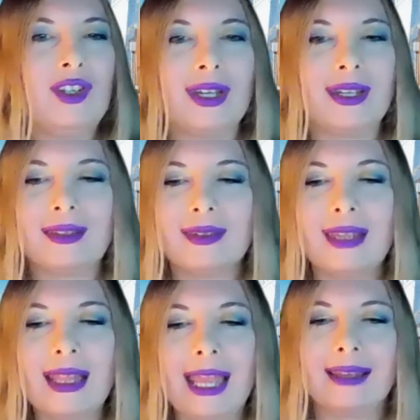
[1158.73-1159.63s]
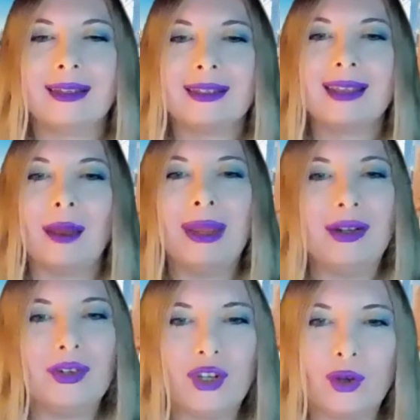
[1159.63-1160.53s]
just select some
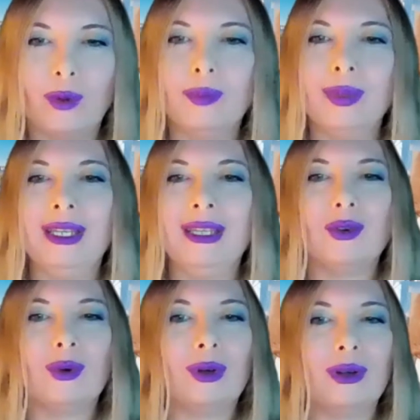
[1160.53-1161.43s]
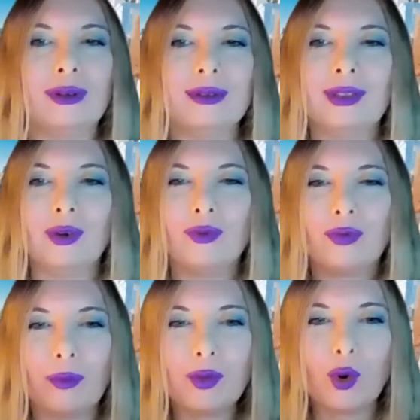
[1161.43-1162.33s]
energy companies or,
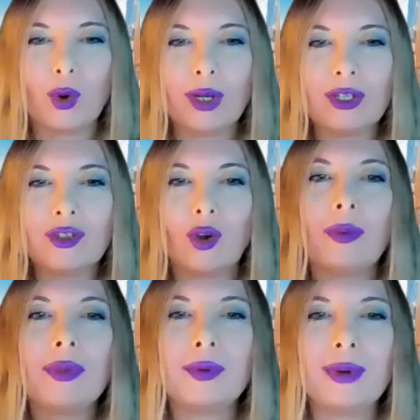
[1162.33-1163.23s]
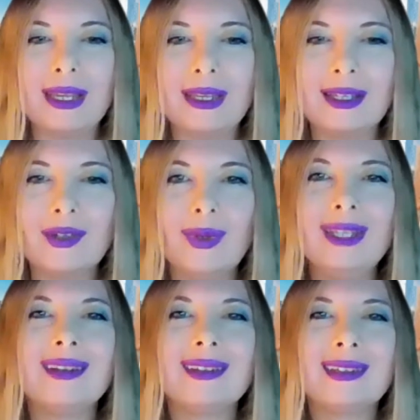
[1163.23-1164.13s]
from your top 3
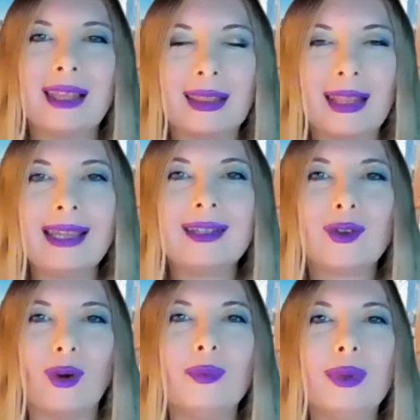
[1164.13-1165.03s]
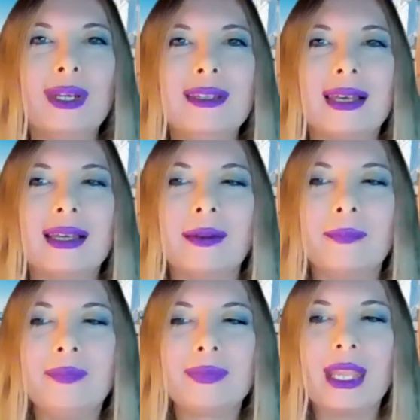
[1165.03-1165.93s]
industries, select companies that
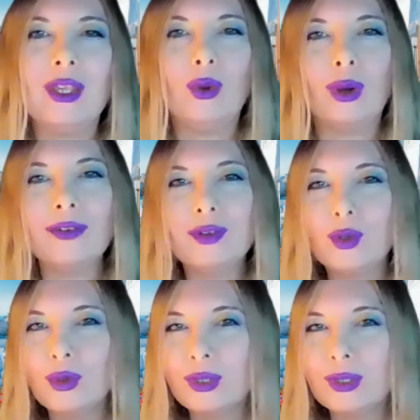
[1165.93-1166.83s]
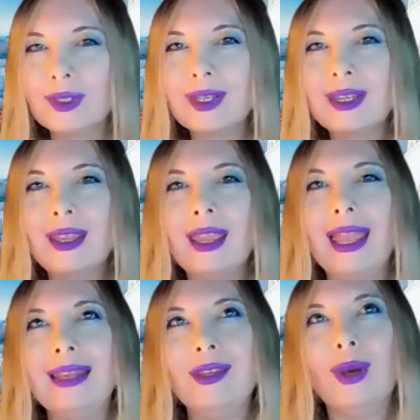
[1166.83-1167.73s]
you have Googled
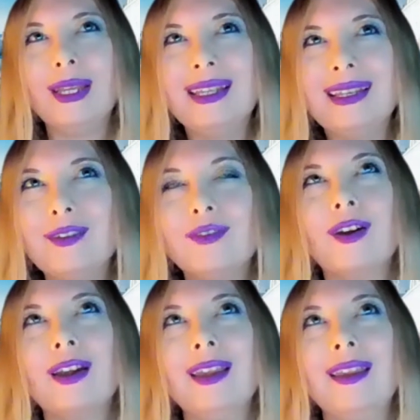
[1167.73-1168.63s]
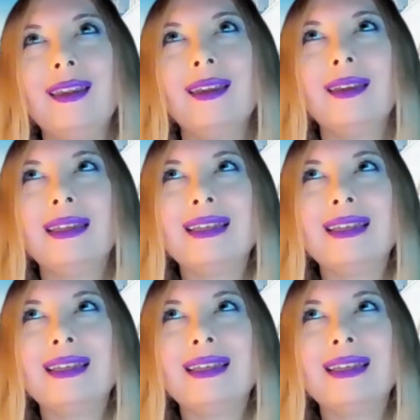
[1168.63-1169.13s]
and you identify